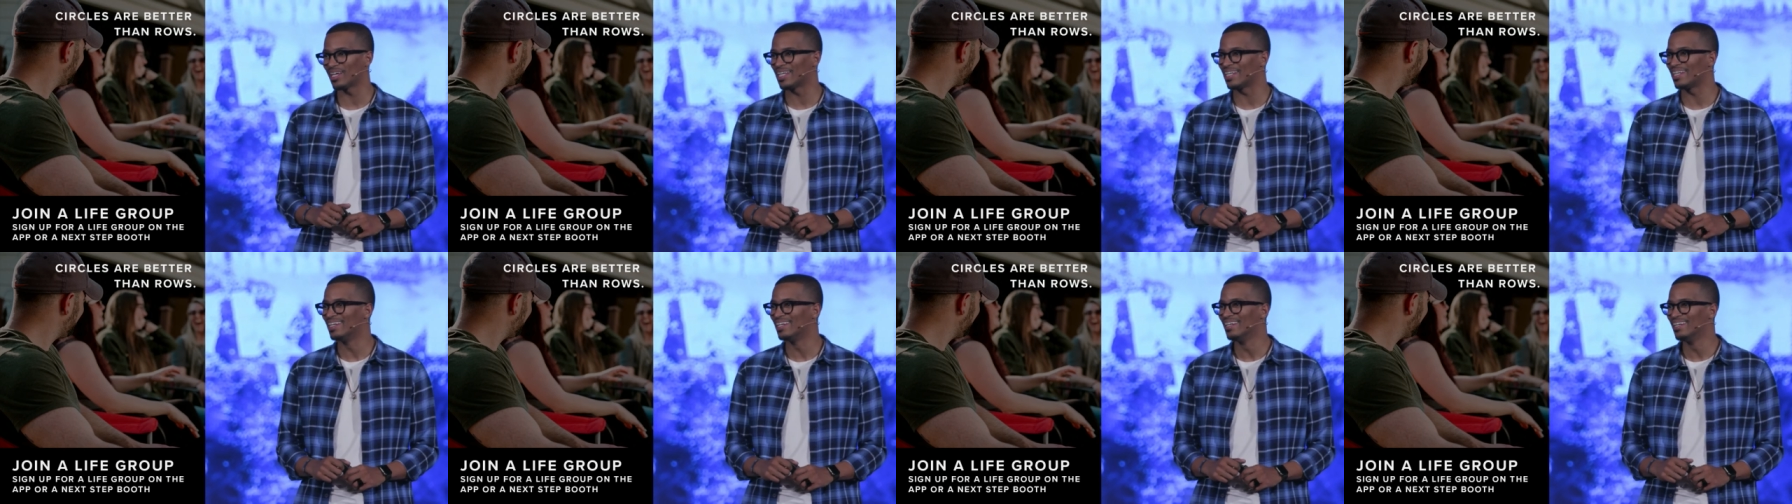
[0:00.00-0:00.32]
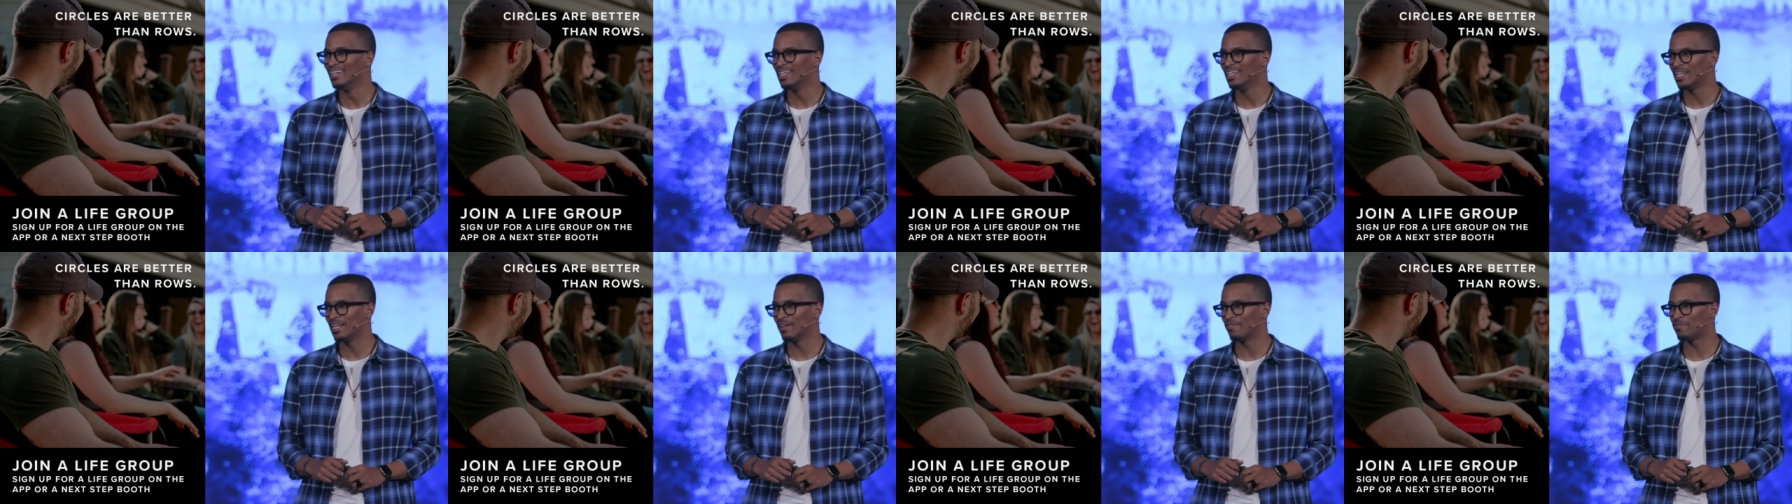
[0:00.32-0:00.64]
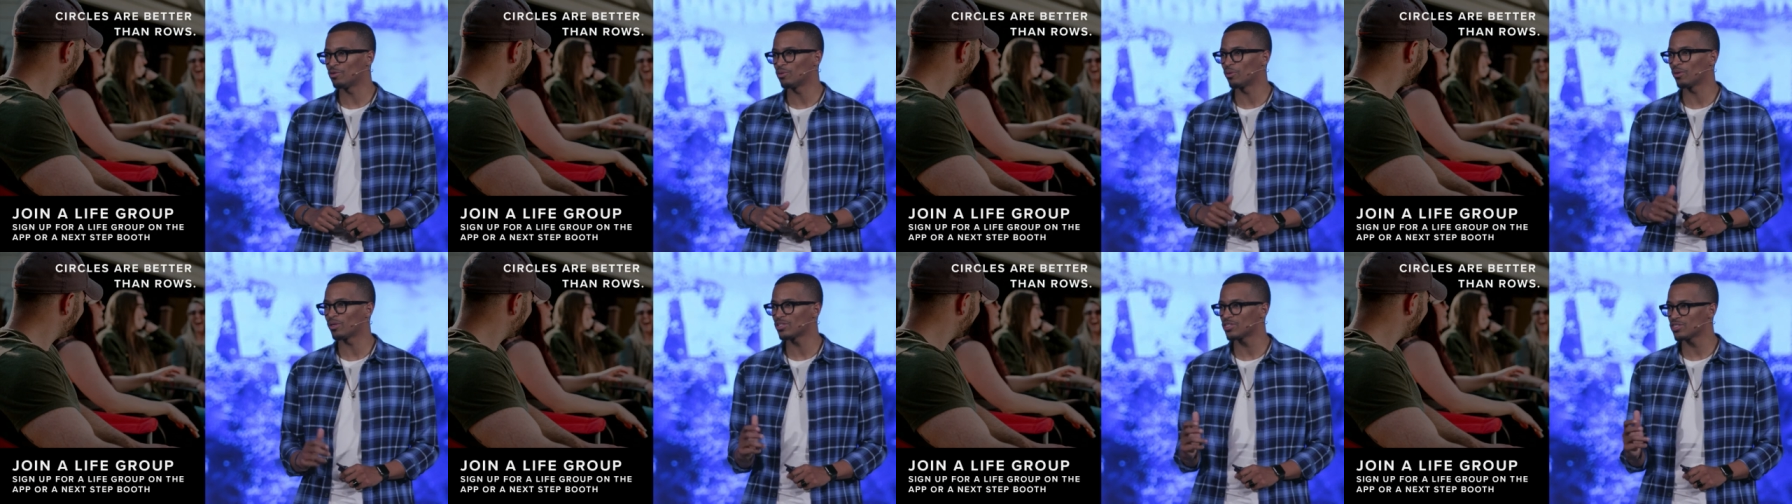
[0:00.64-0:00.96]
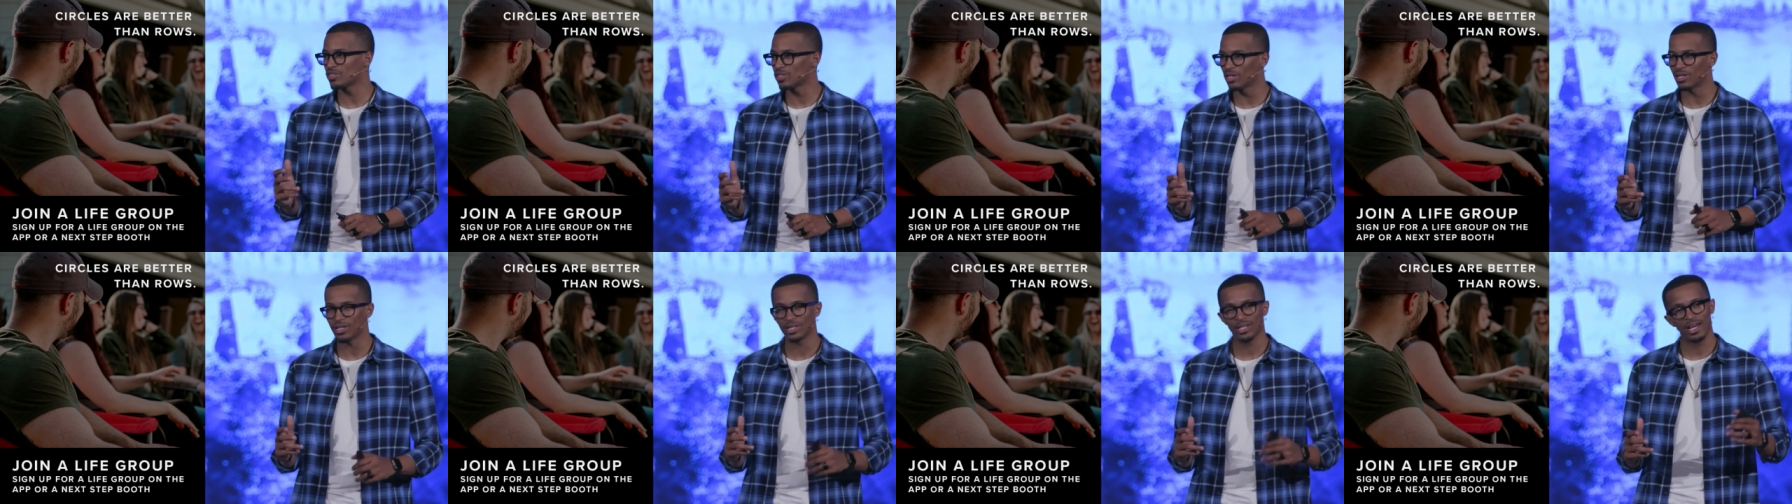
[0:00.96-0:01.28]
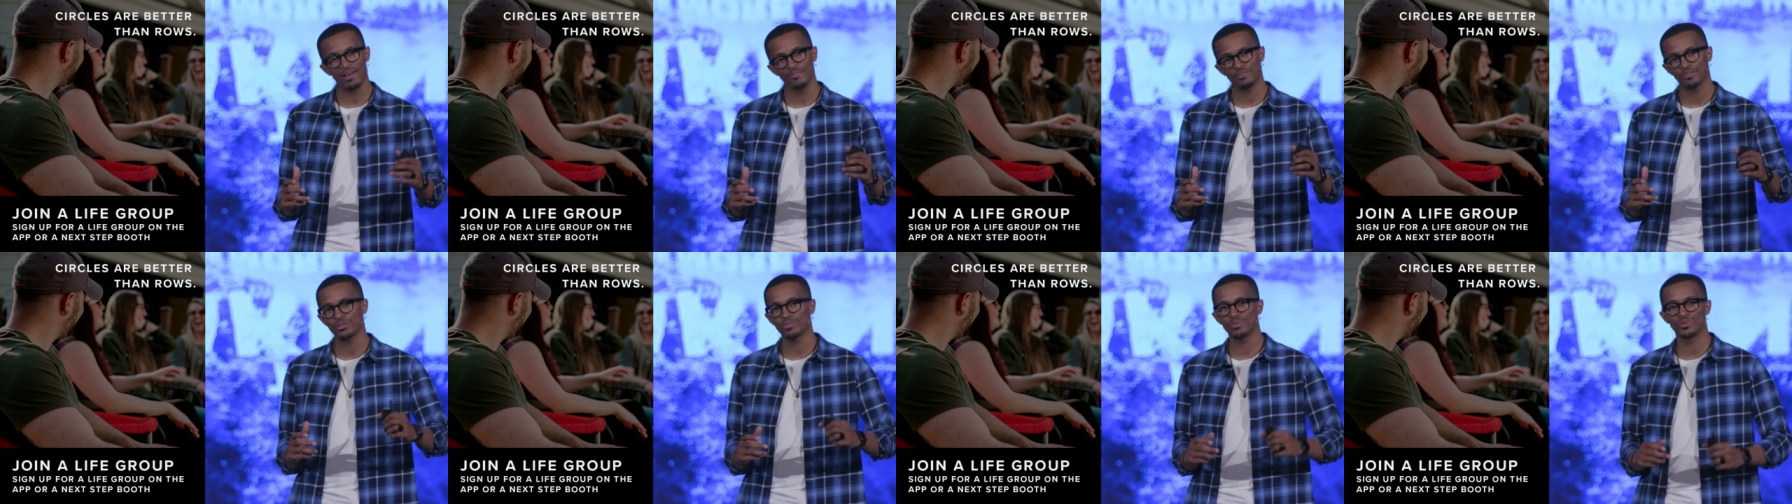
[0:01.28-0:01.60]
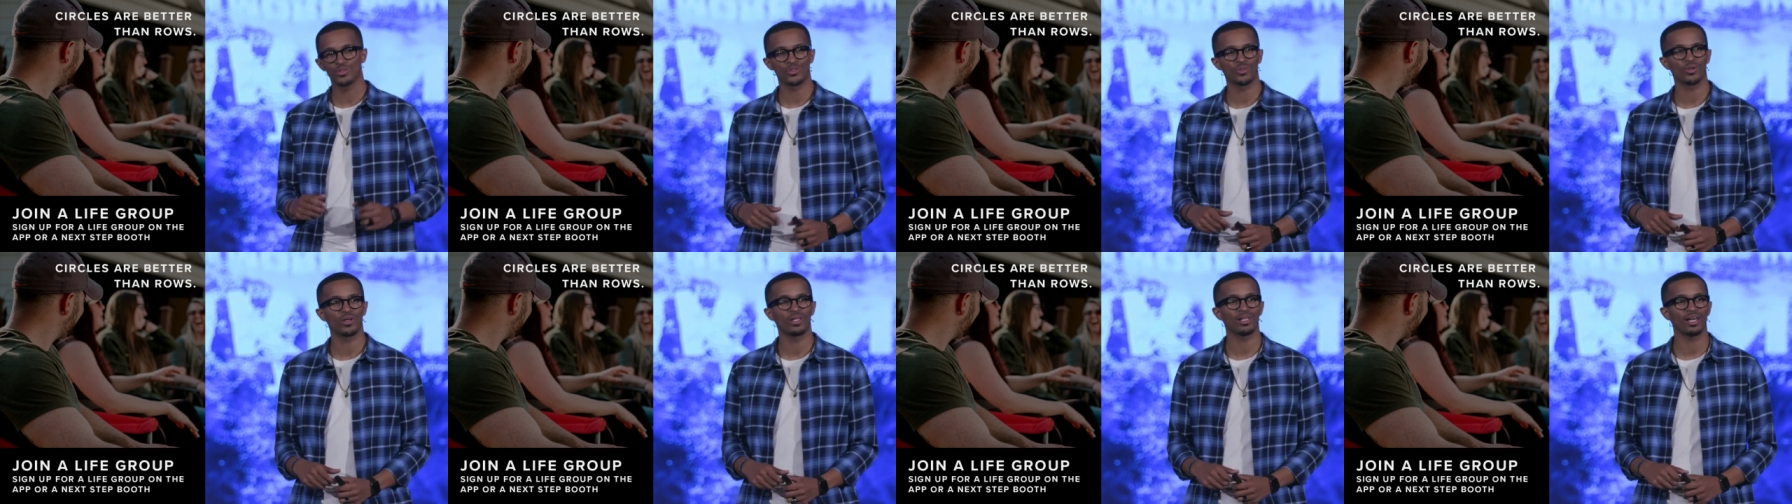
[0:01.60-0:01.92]
And if you want to start a life group or
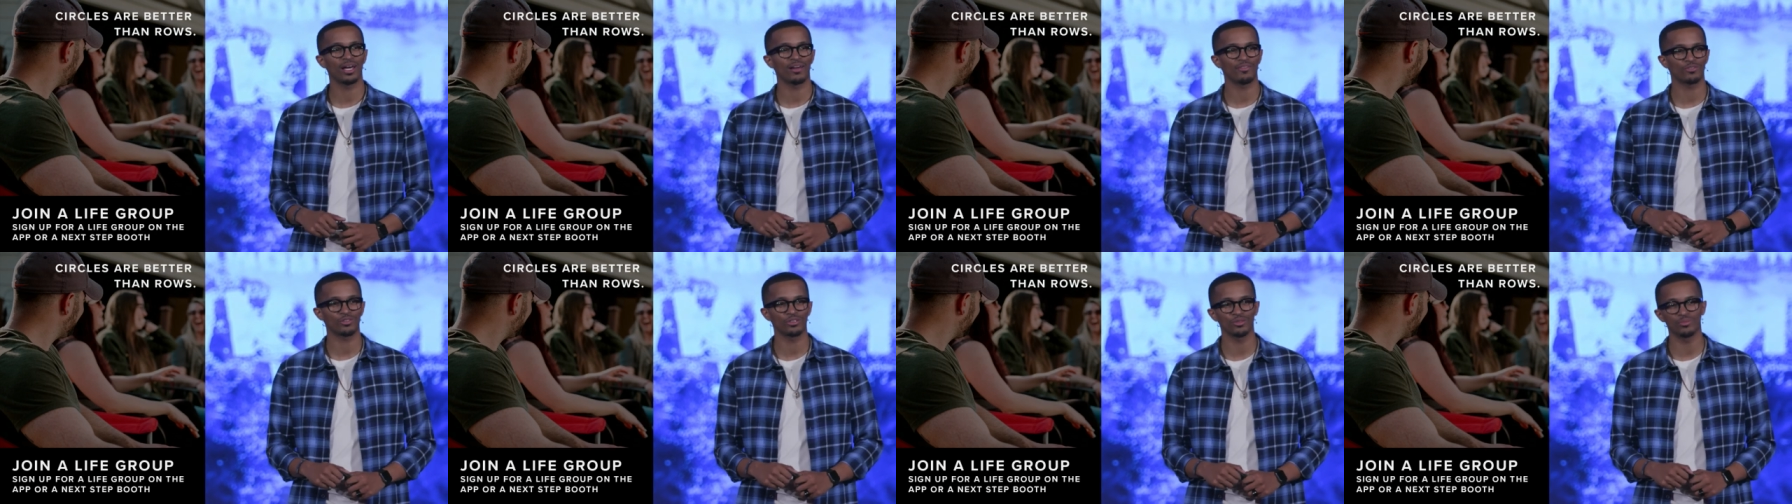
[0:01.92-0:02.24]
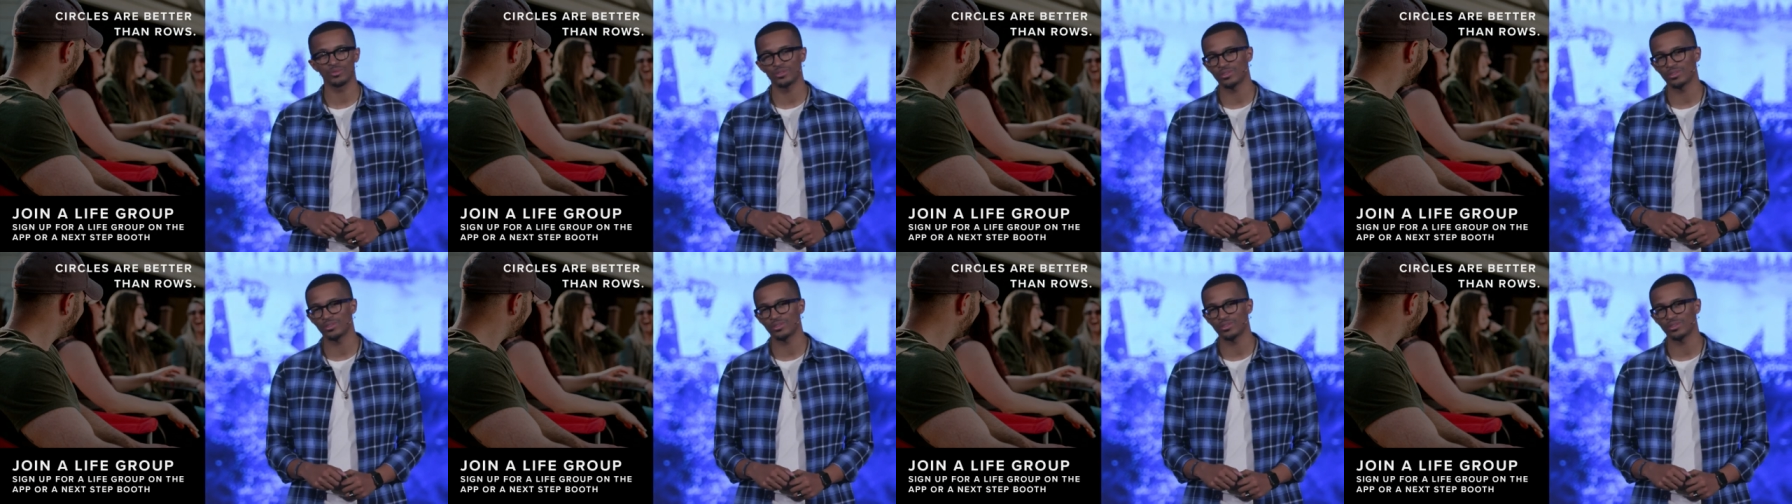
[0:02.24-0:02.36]
join a life group,